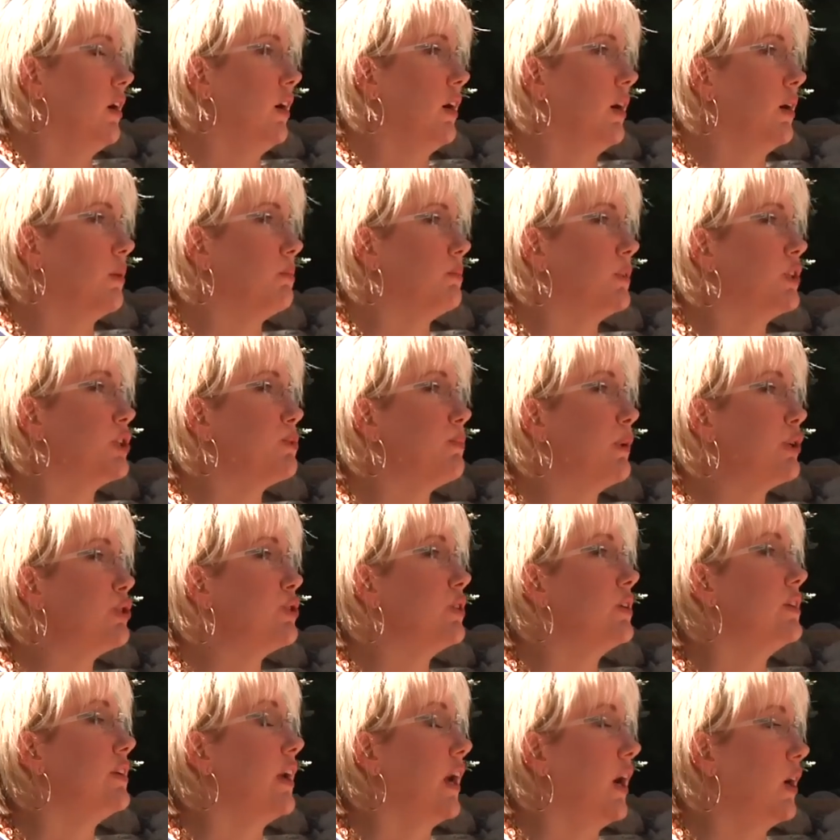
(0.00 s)
um,
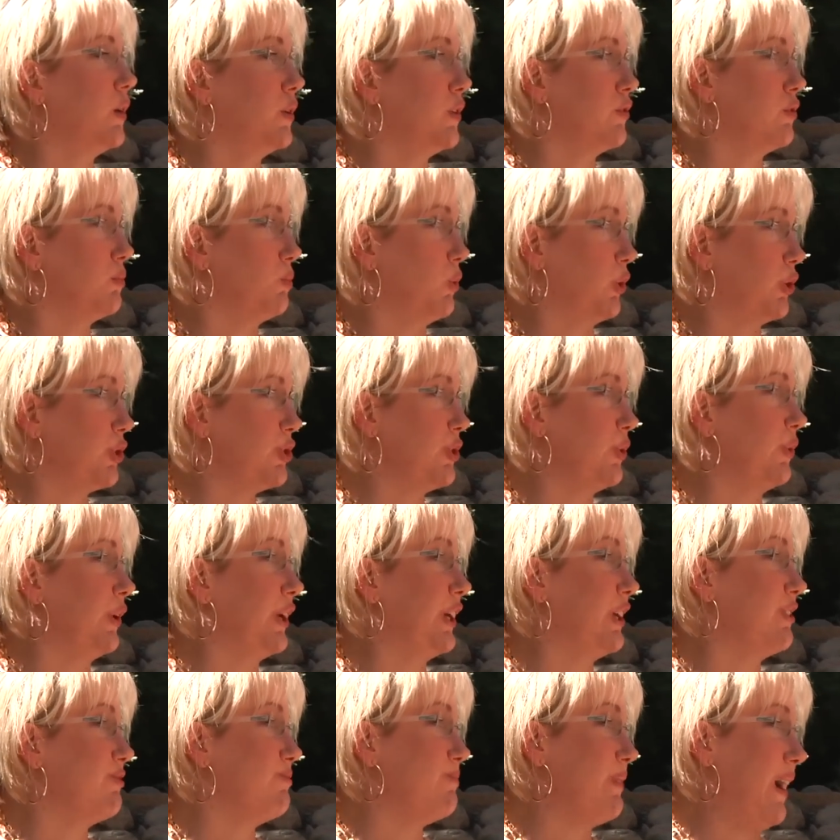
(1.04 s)
especially now, even more so to
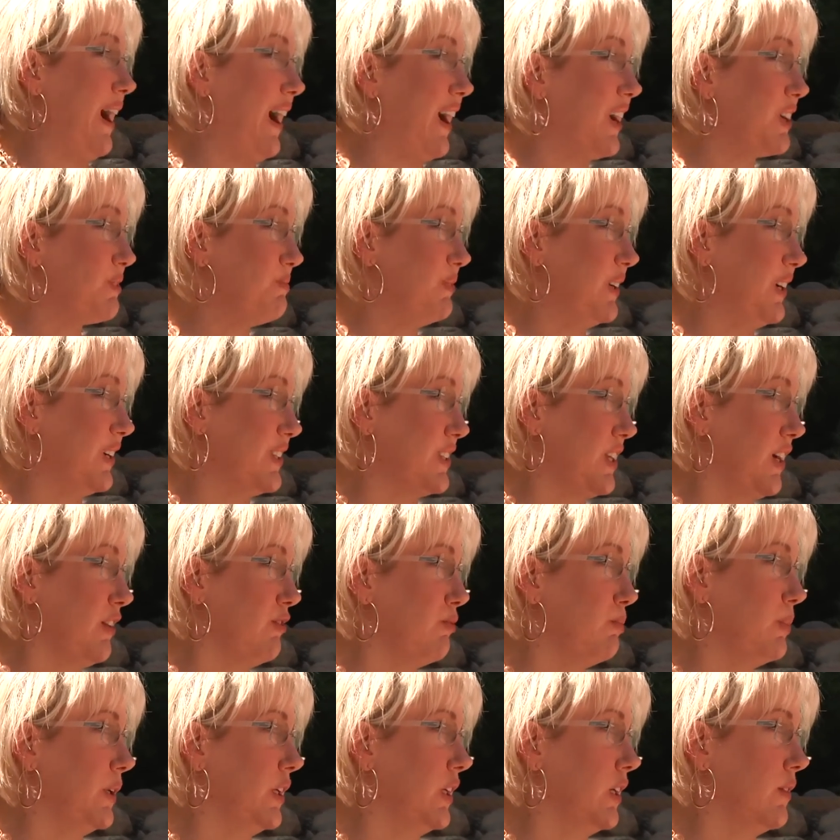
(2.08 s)
give back because
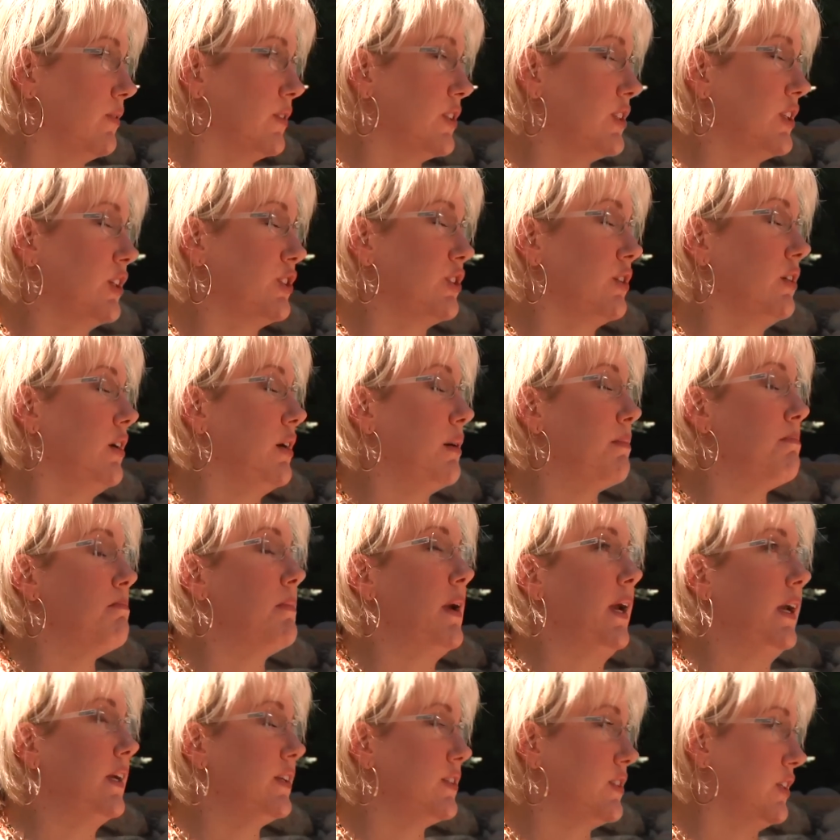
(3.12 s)
I've been given such
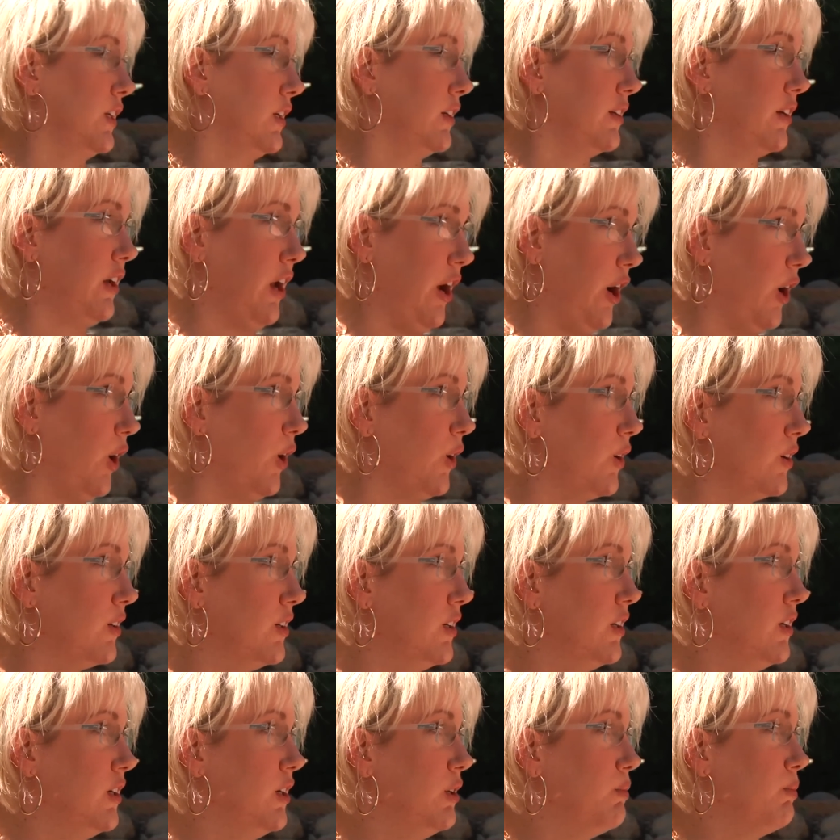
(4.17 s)
amazing care
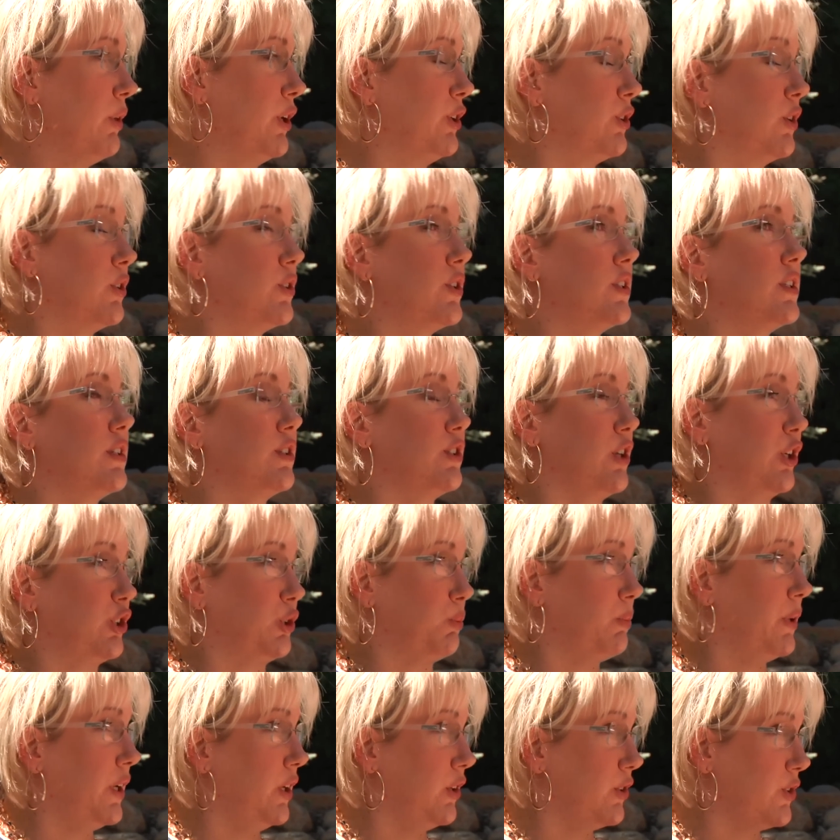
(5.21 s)
by nurses at
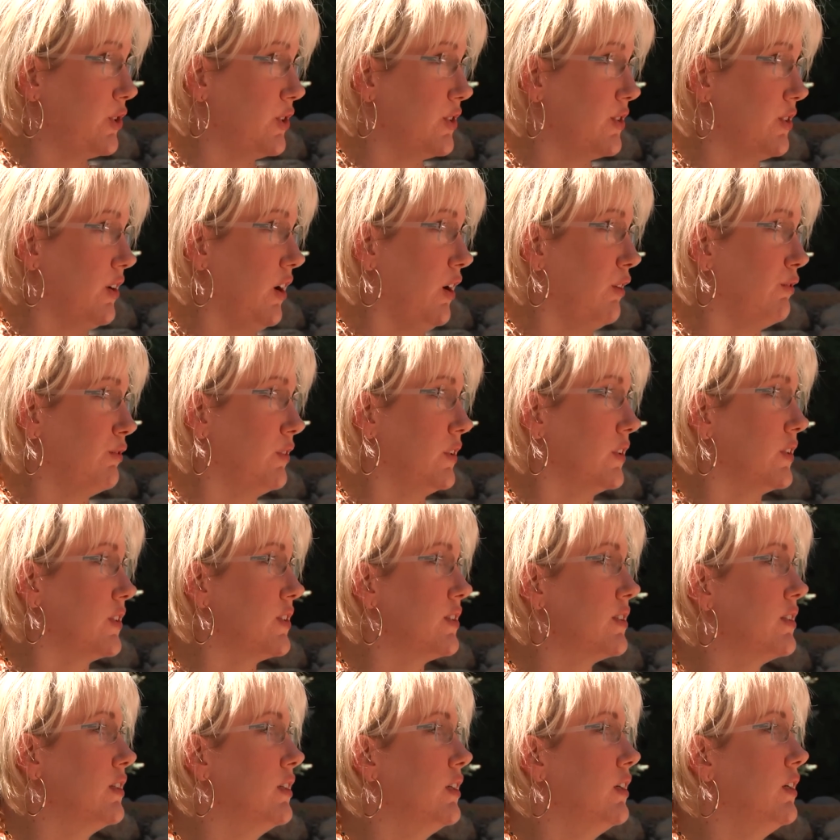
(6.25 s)
Dr. Peterson's
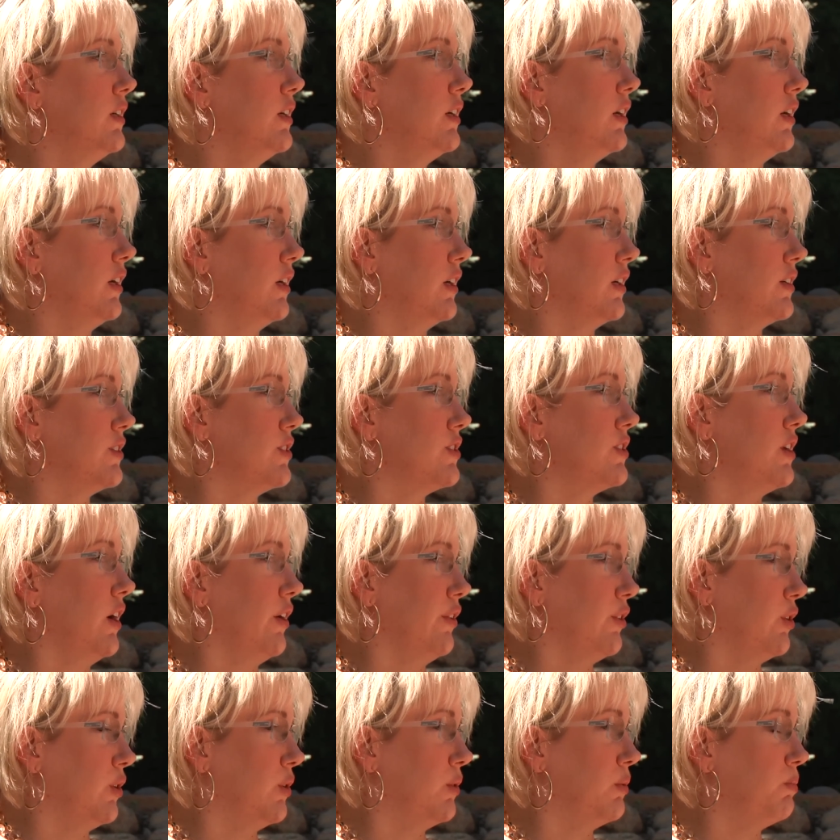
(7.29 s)
office and
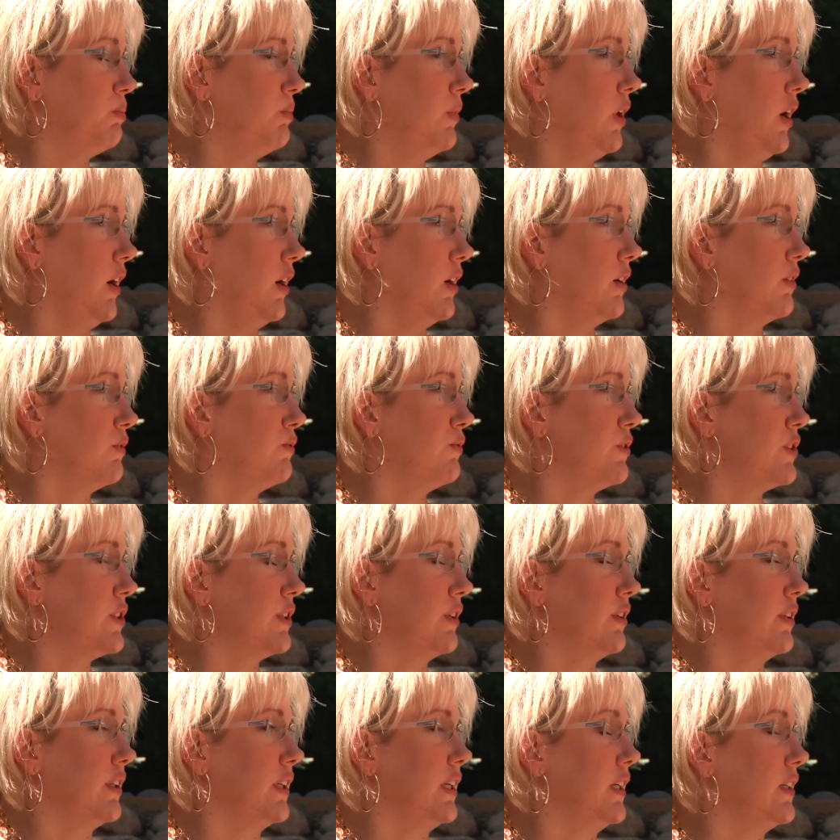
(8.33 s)
other uh,
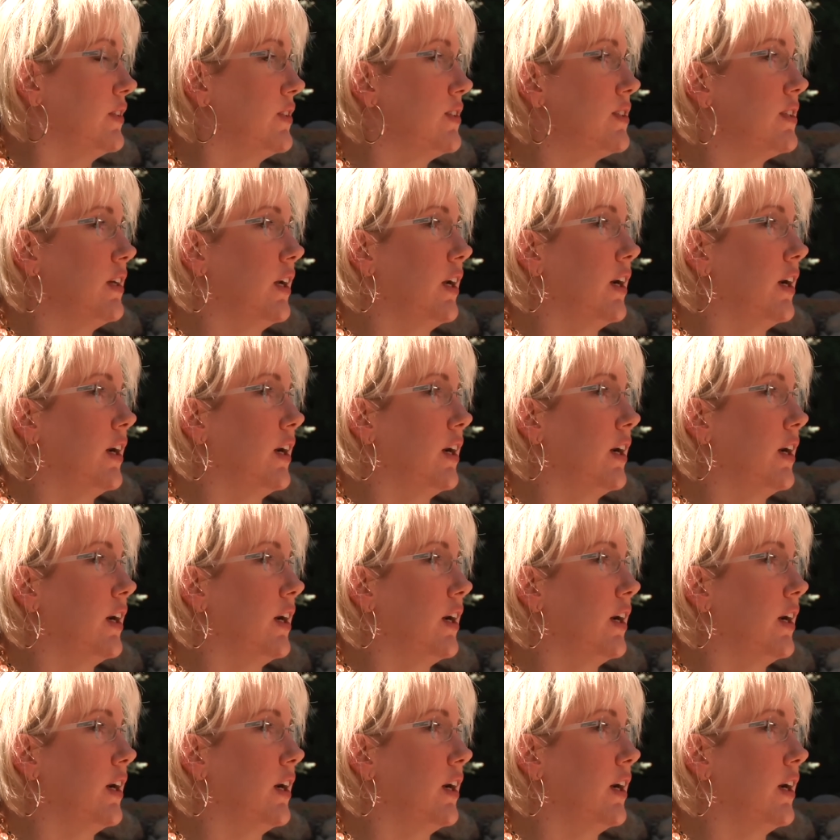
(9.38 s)
facilities.